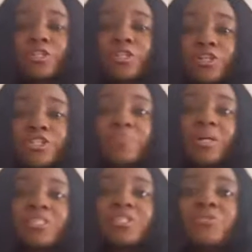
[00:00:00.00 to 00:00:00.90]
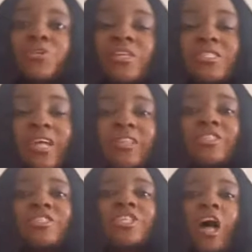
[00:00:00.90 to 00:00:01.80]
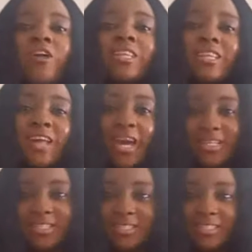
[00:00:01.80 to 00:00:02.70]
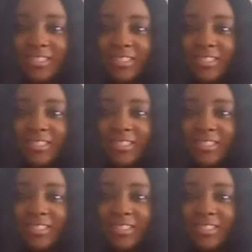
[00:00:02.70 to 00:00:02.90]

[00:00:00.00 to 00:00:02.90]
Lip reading: learning materials that the child likes.